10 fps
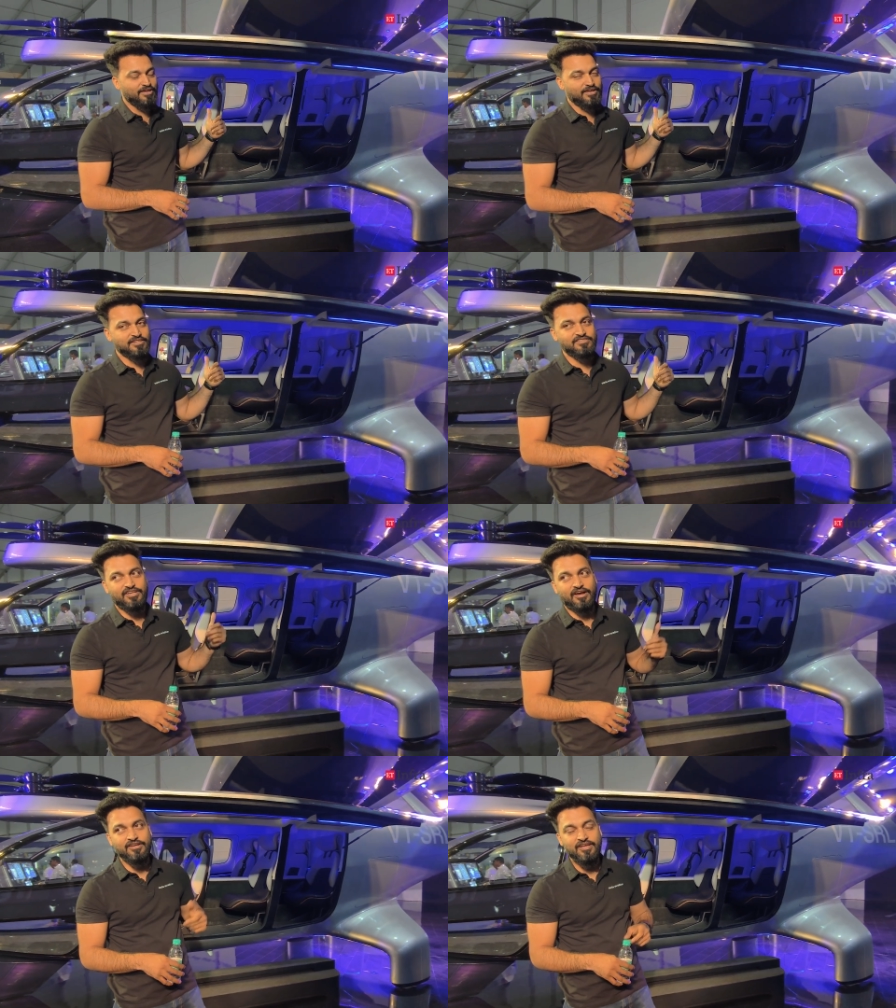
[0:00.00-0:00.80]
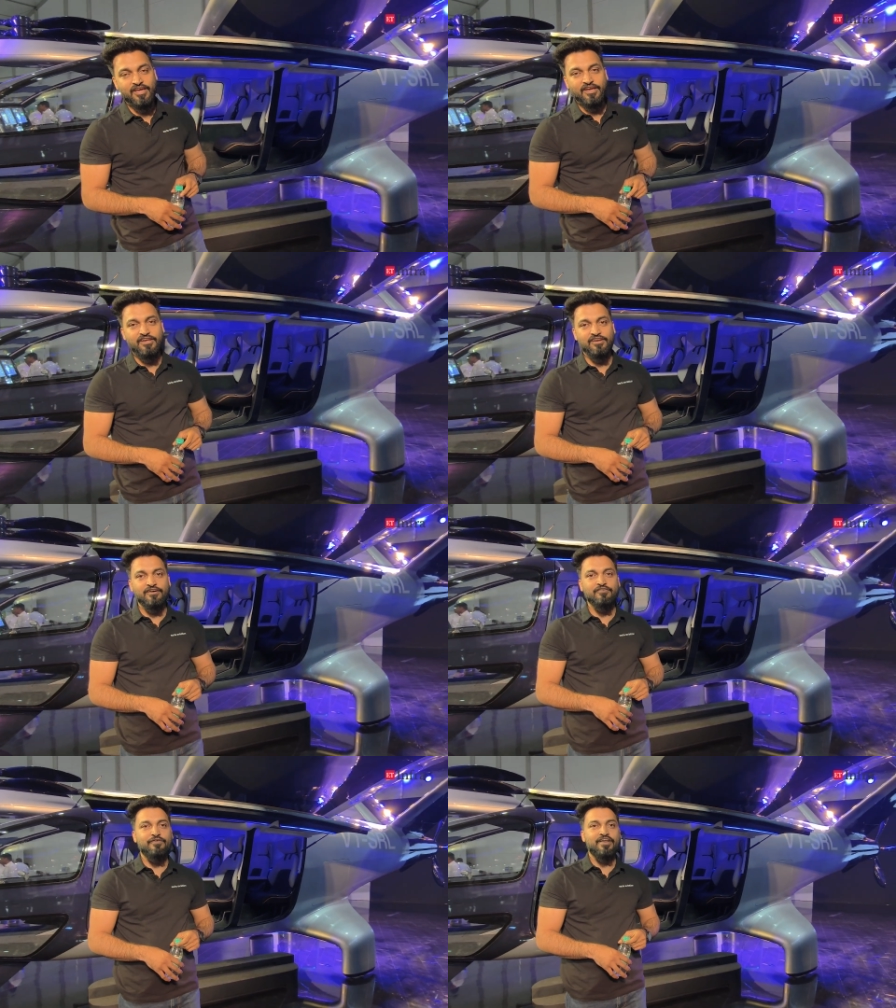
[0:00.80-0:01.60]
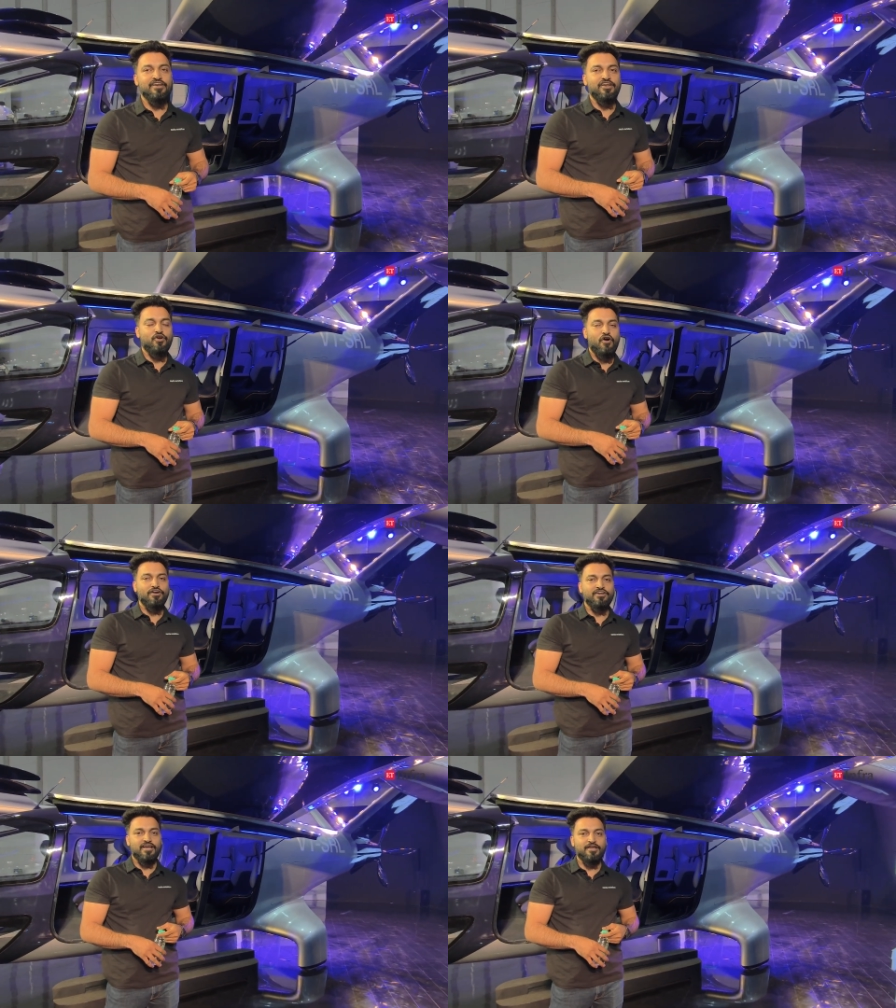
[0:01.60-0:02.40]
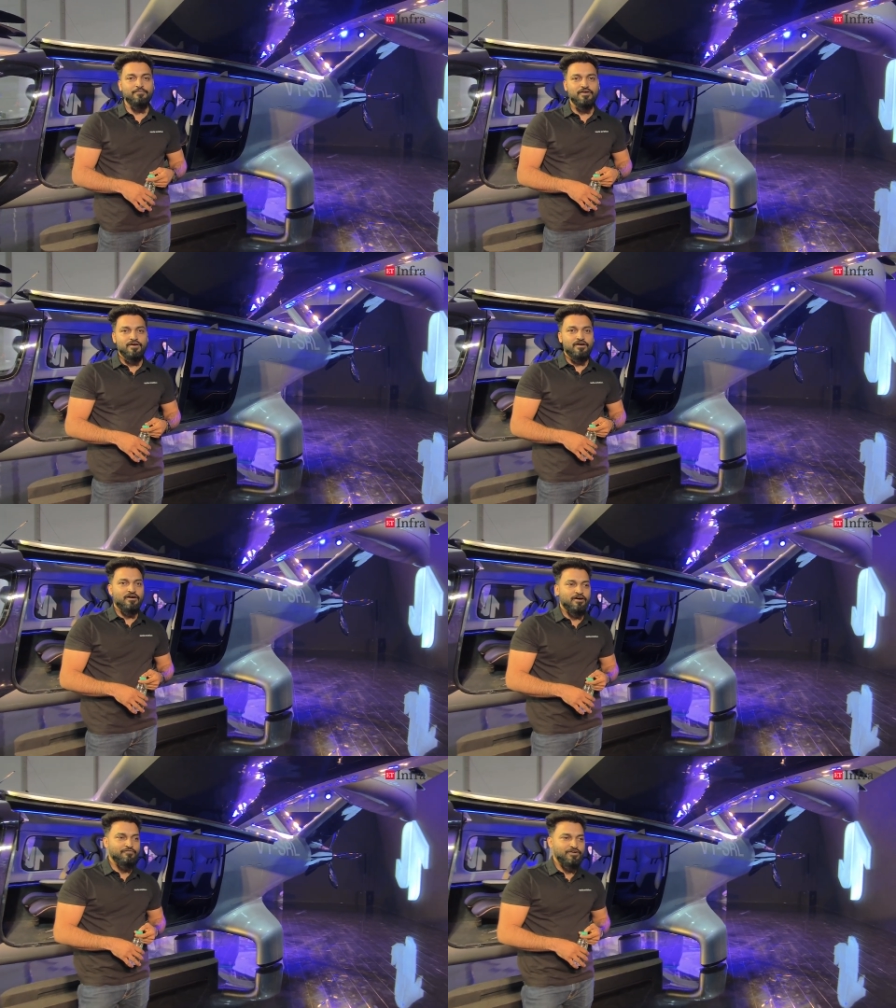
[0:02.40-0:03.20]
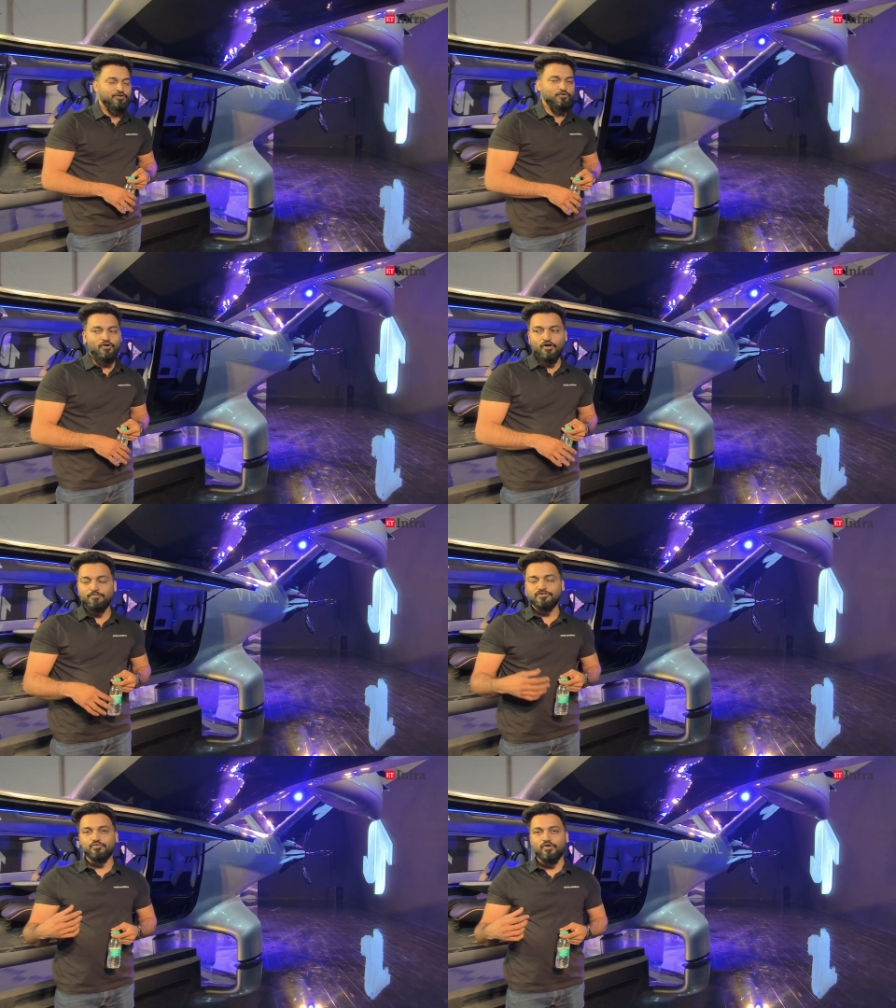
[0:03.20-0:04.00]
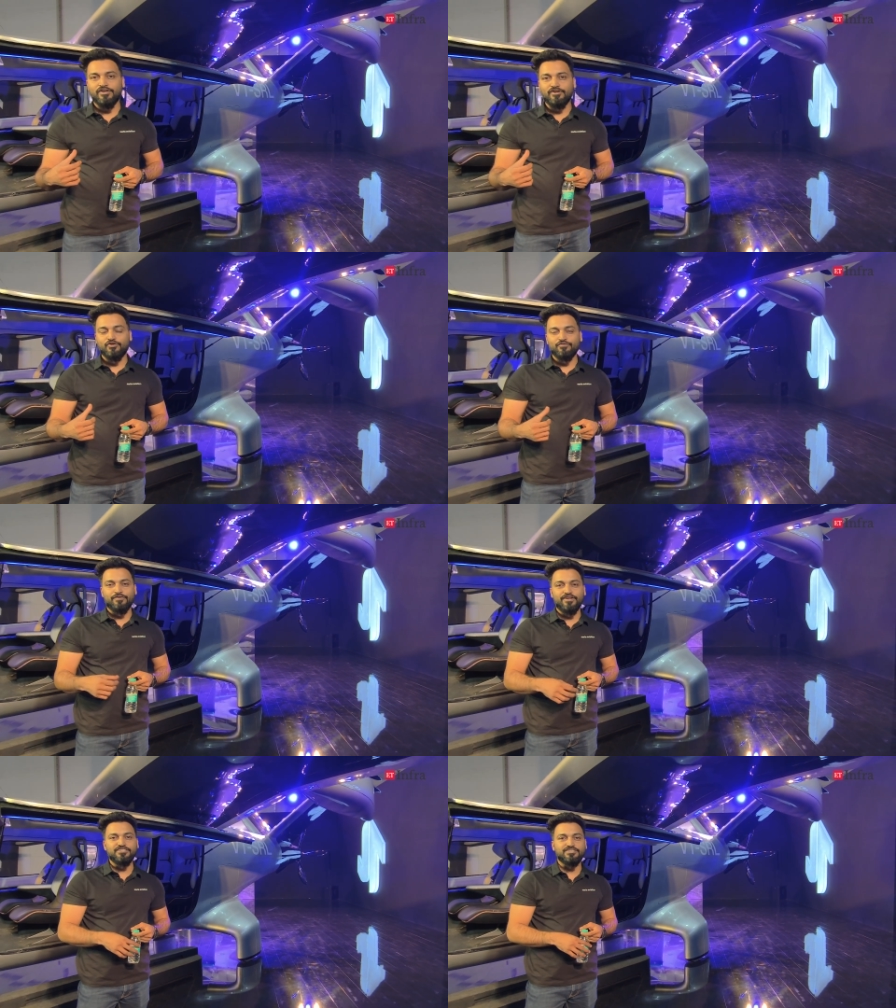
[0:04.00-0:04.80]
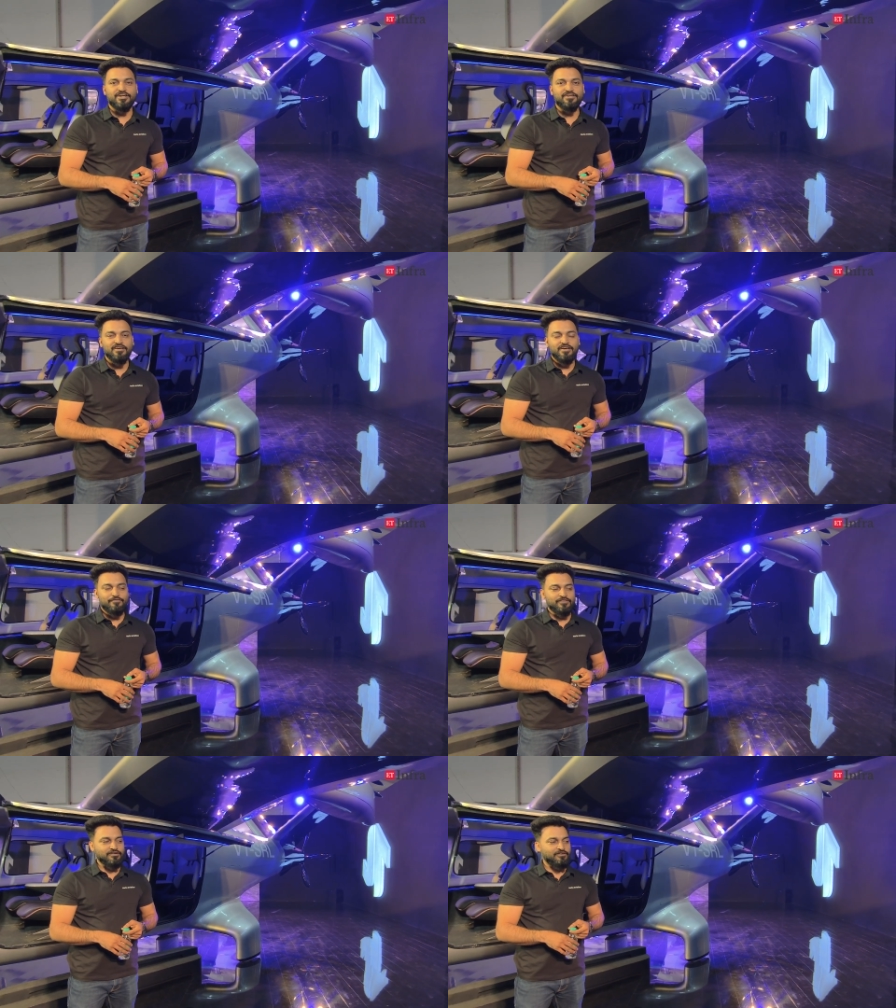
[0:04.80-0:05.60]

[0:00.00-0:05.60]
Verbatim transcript: me is done in a very record time. Uh, we took almost one year to finish it with